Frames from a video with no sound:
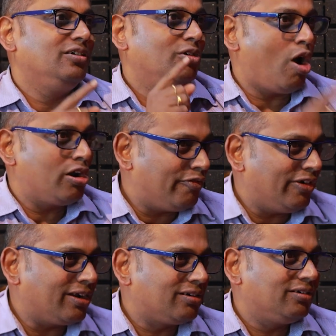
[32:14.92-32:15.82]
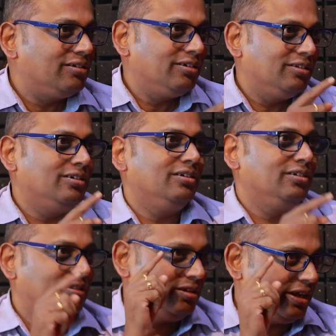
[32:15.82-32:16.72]
not aware
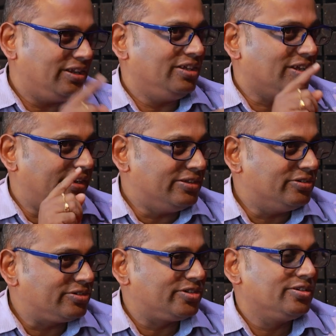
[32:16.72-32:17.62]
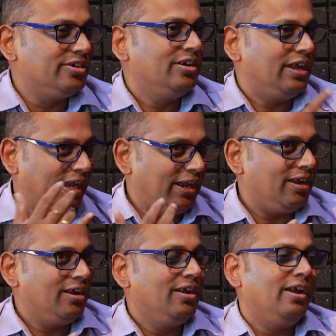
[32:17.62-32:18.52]
the lightnings are dangerous, A,
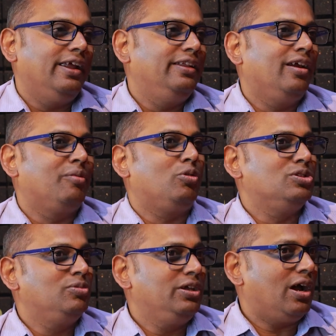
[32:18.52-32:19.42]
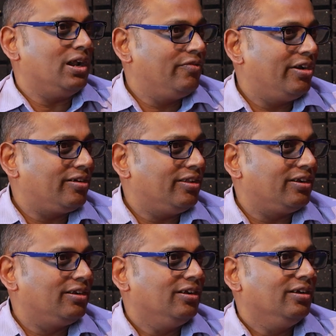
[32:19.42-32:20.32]
and they are possibly unaware that